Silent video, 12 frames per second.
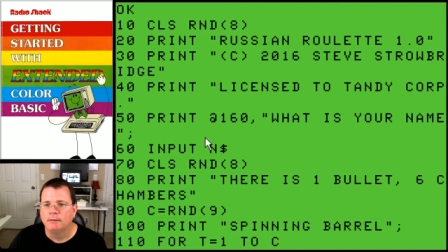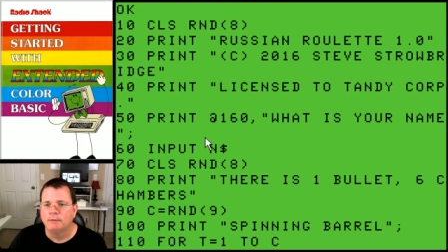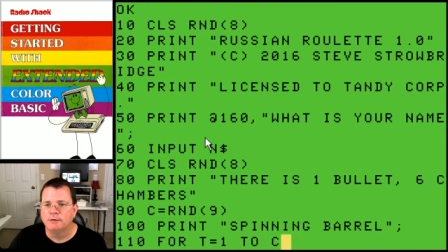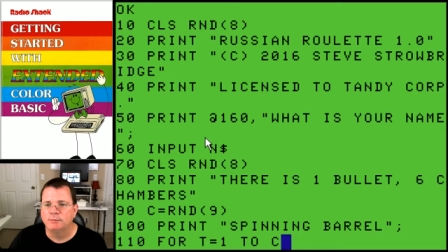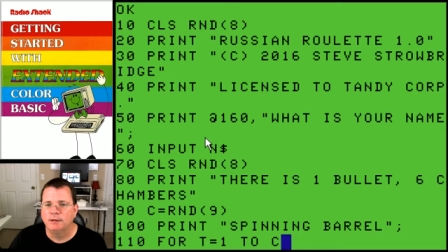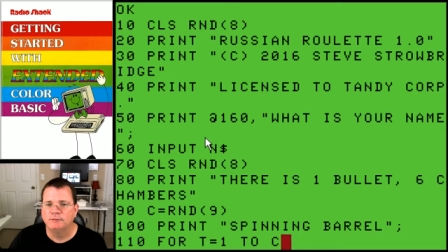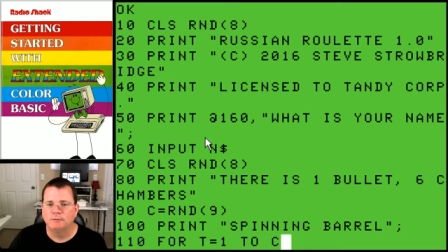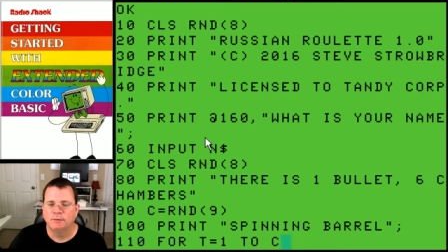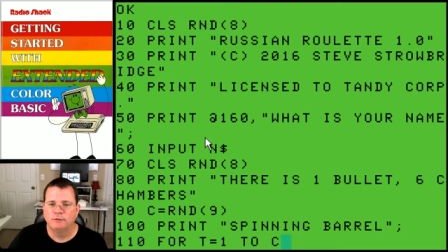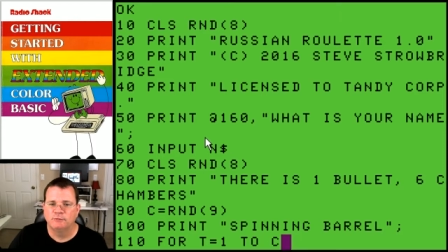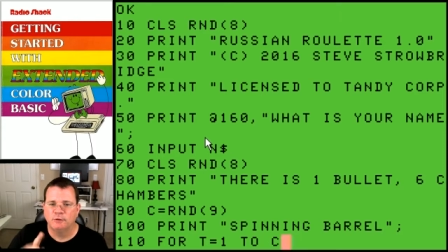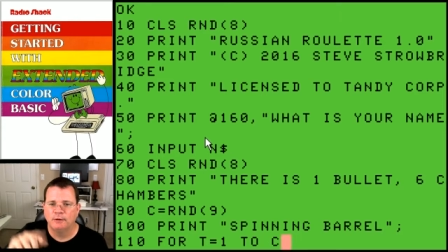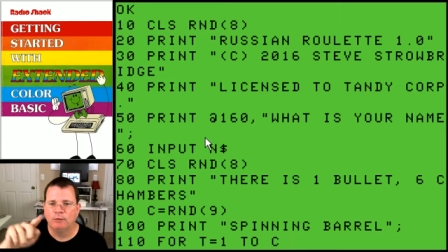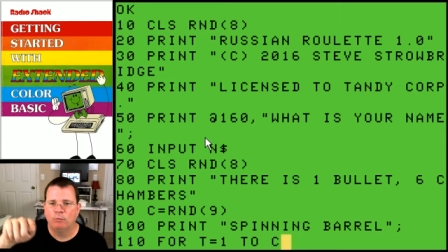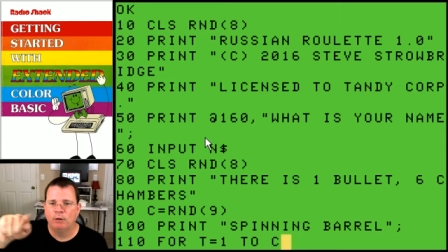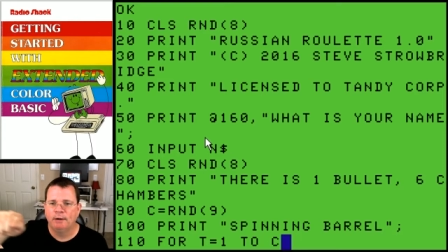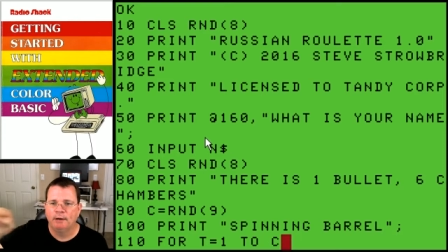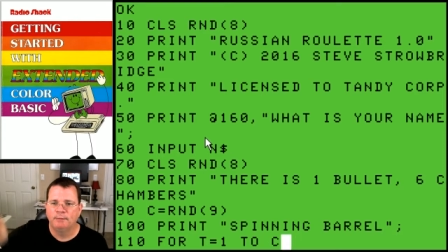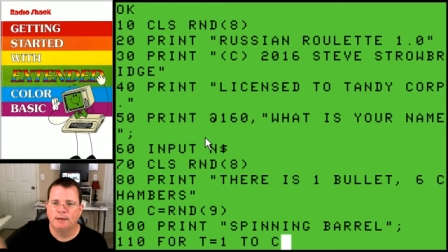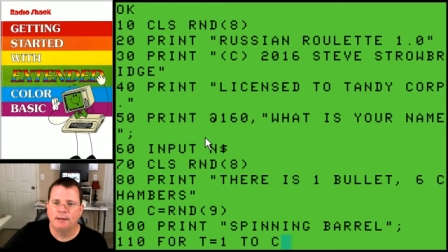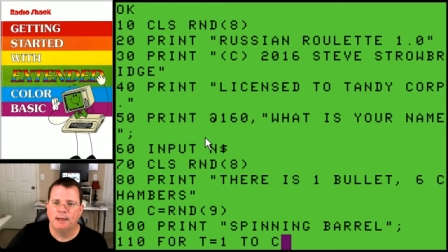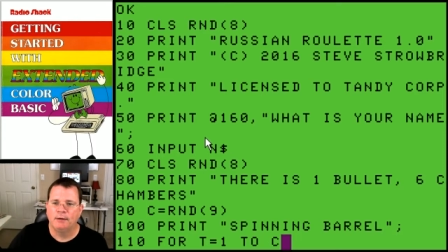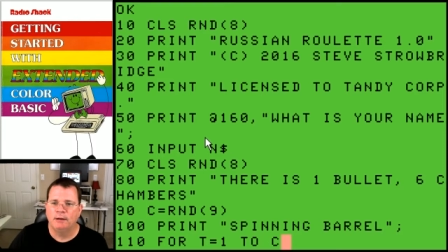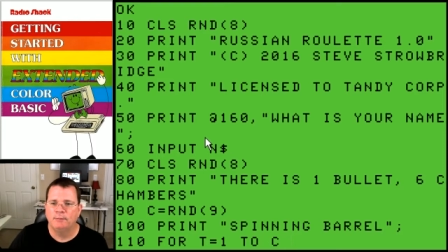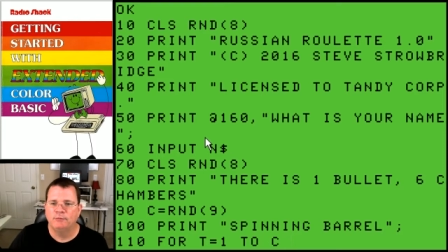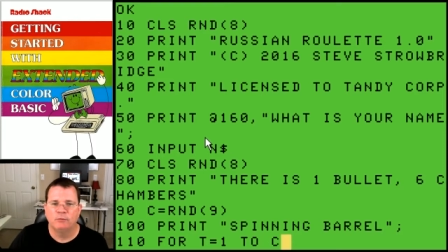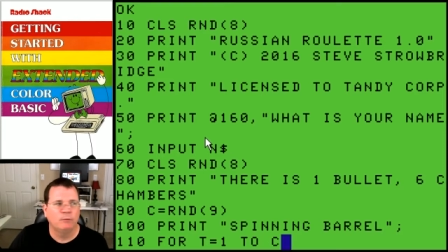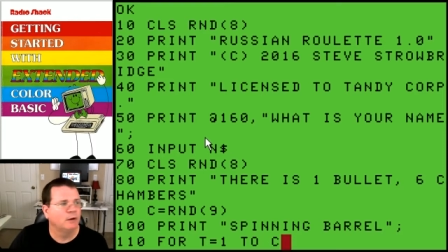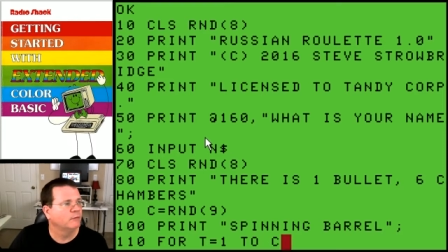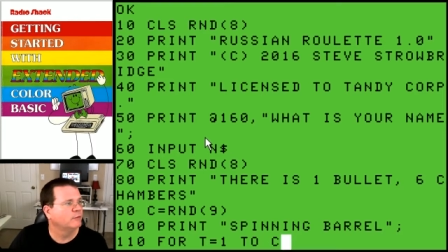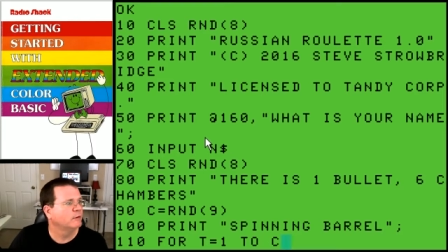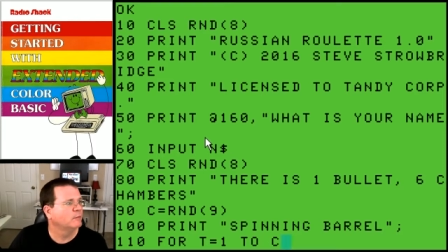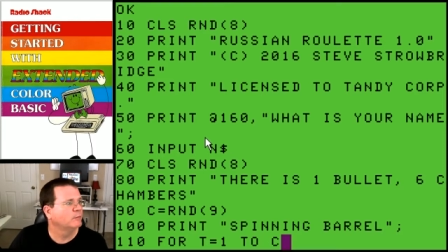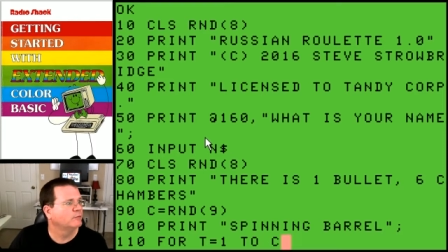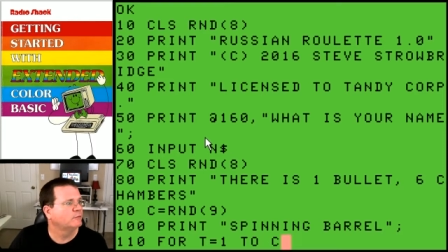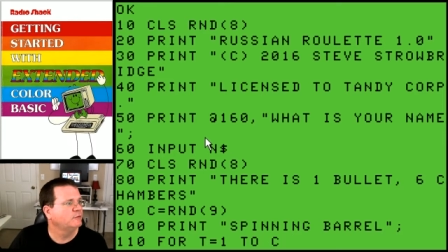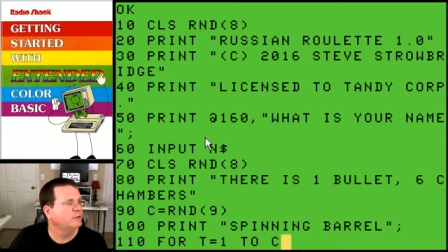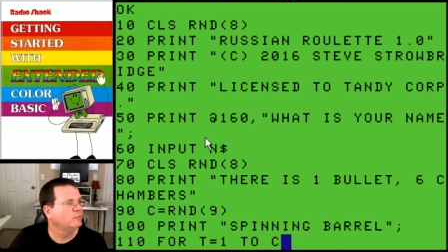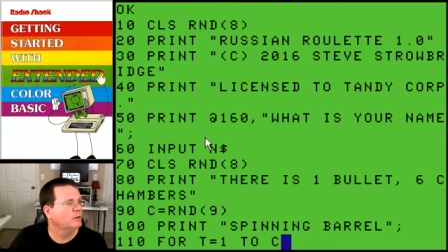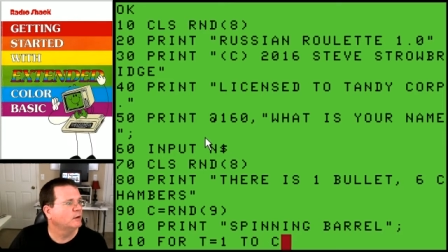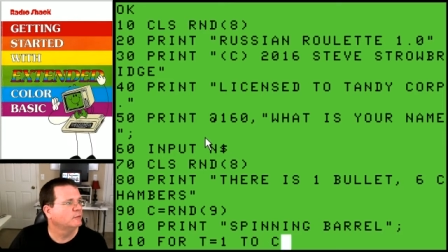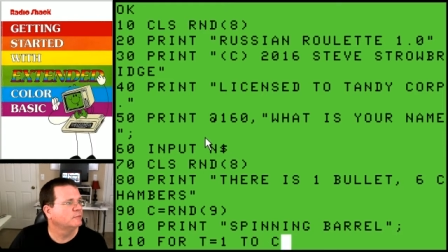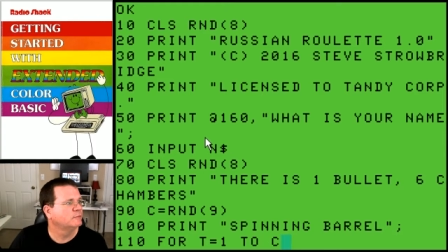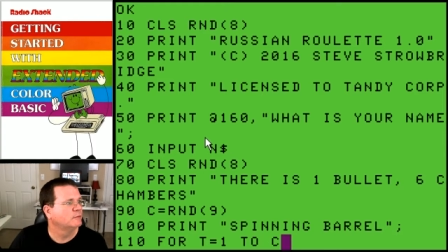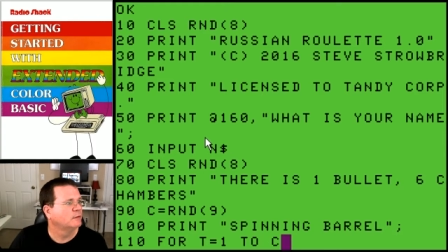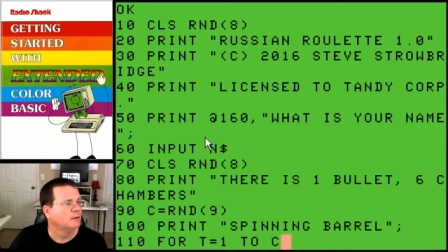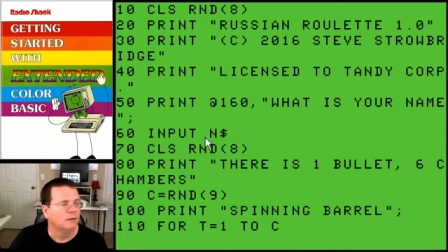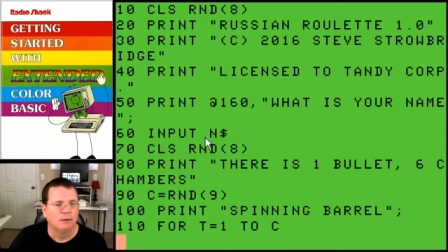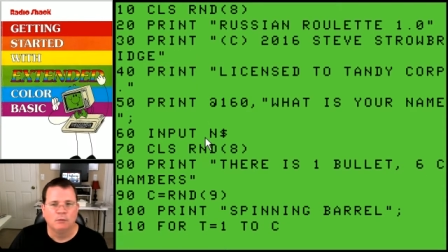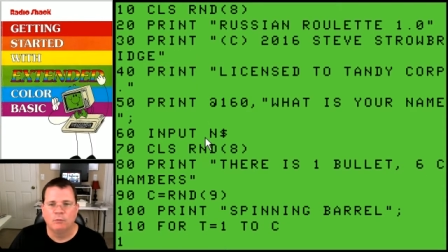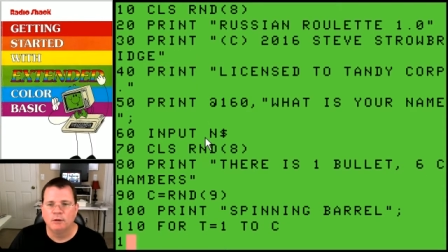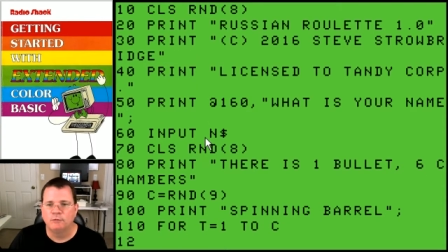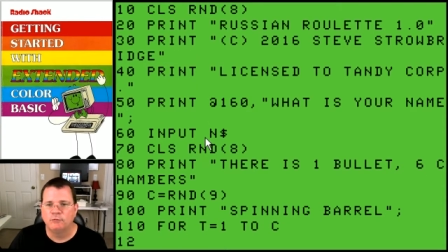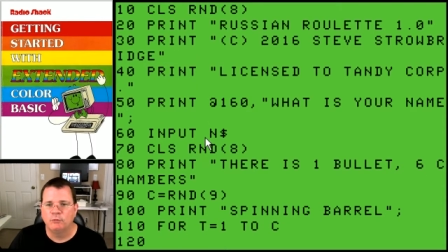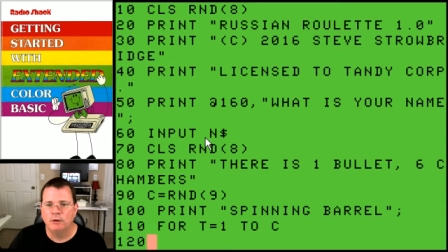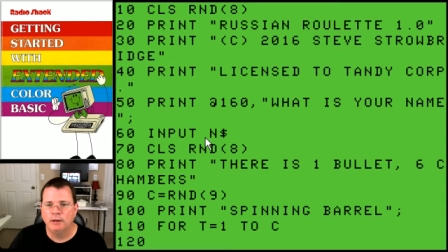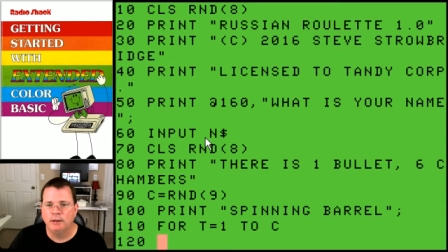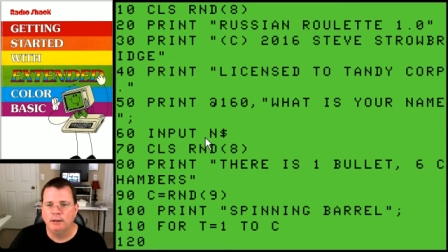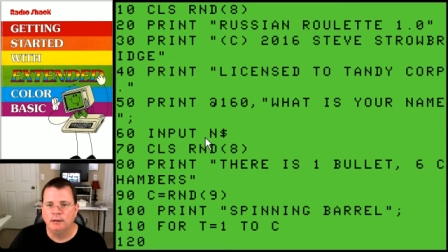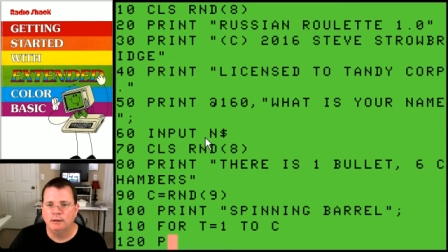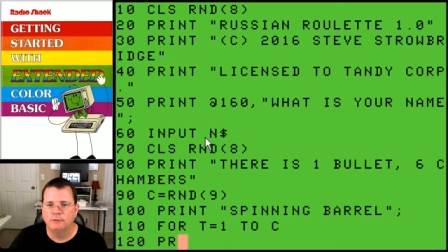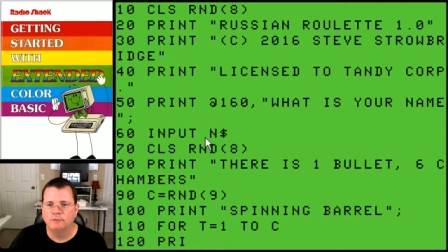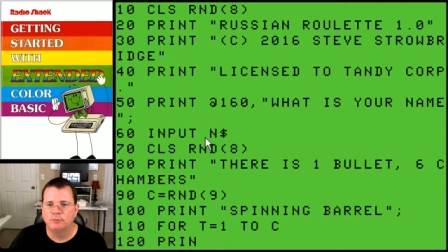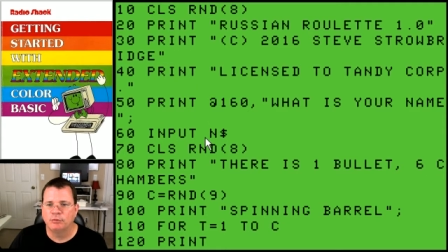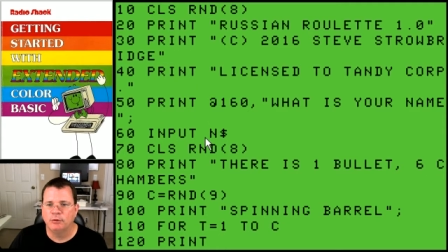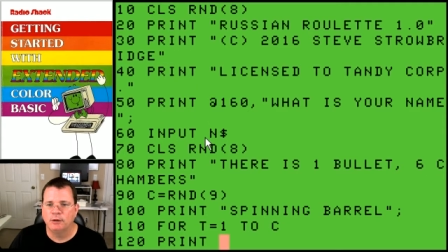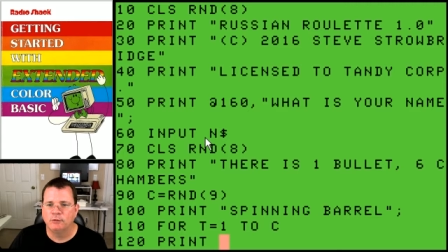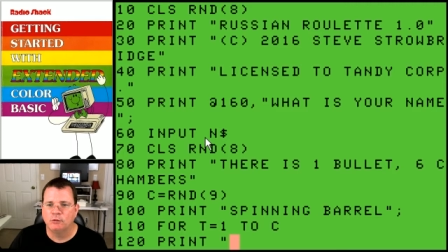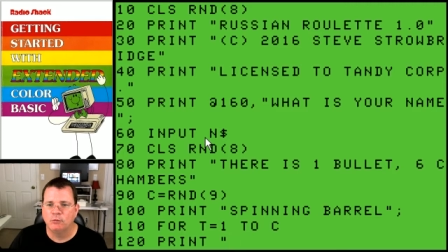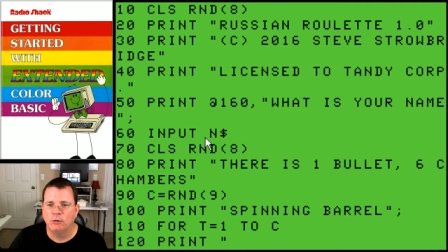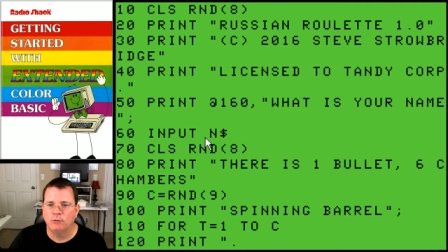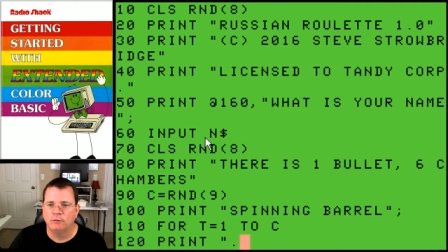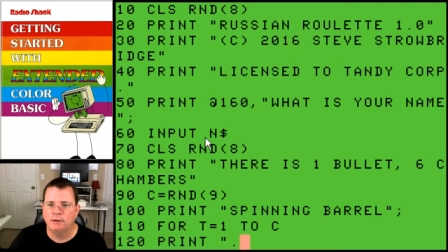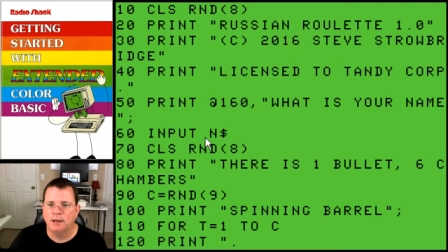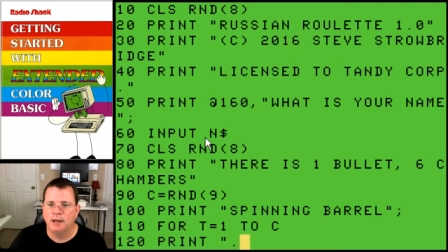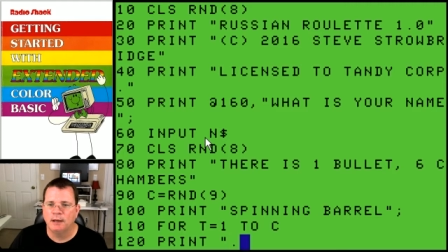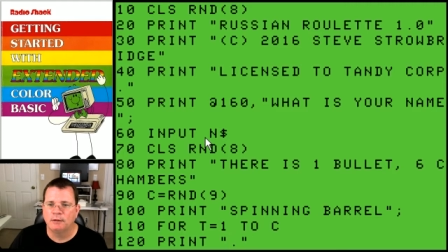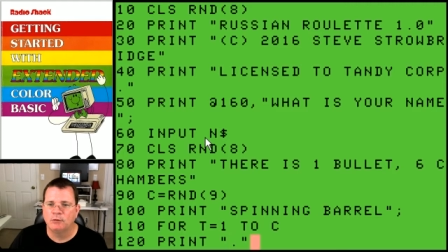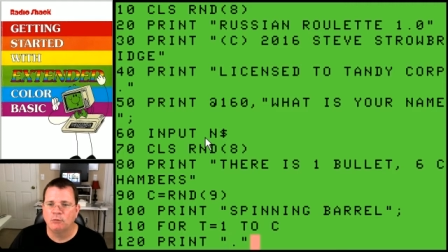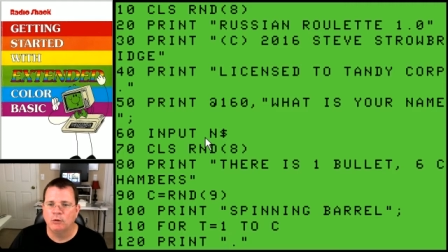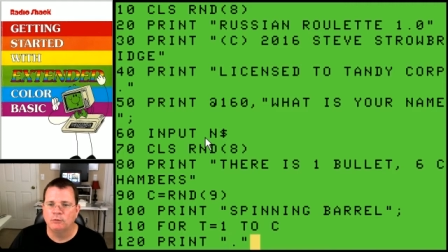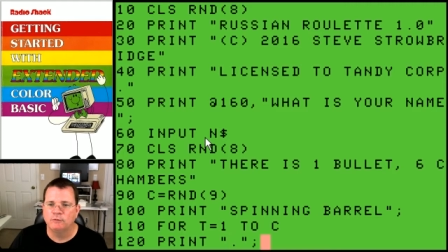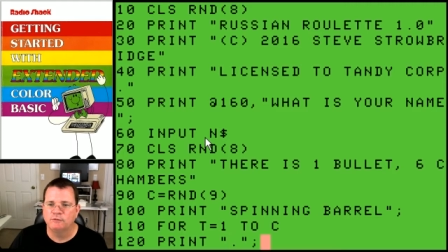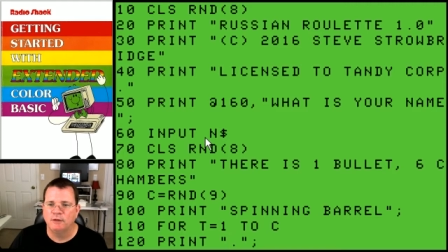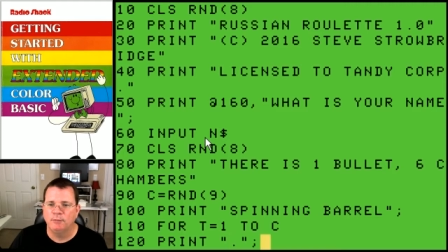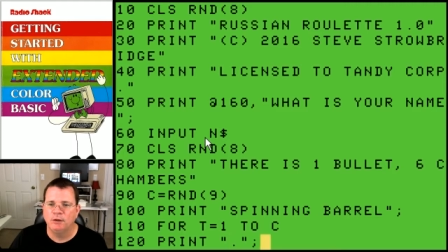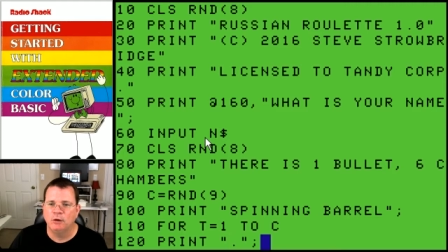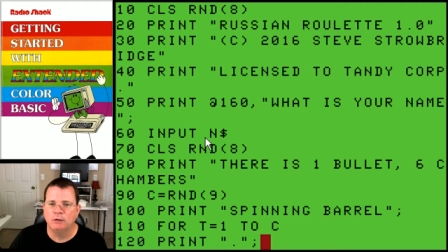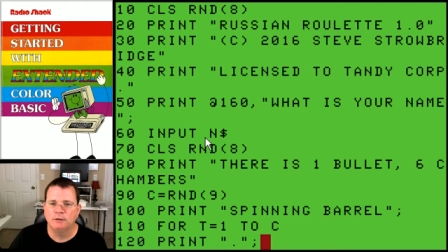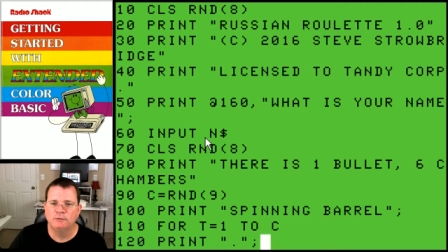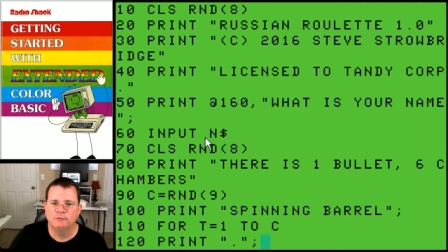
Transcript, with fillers: which means I'm going to start at 1 and I'm going to count up to whatever number c was 120 is print quote dot quote semicolon.